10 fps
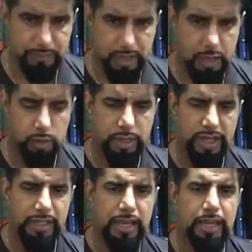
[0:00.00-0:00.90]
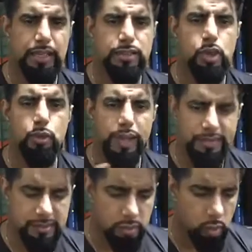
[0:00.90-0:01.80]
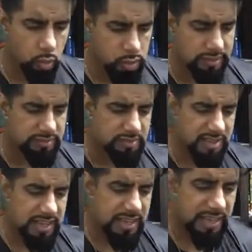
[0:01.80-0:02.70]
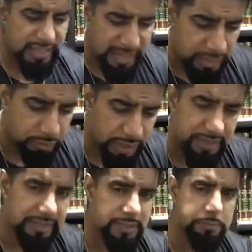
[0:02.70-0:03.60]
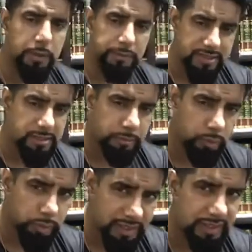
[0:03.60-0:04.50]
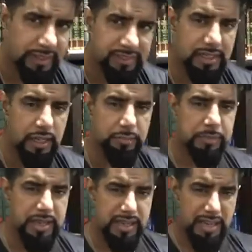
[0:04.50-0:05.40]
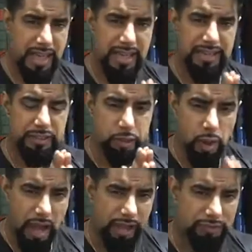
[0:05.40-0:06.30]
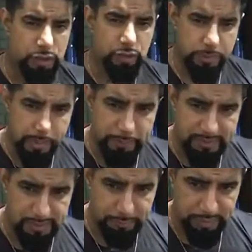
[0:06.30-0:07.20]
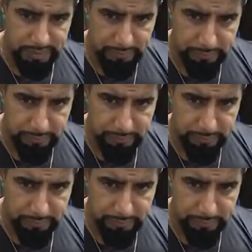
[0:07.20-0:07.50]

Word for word: okay, and donating organs and how that is permissible within Islam. And you have to remember something.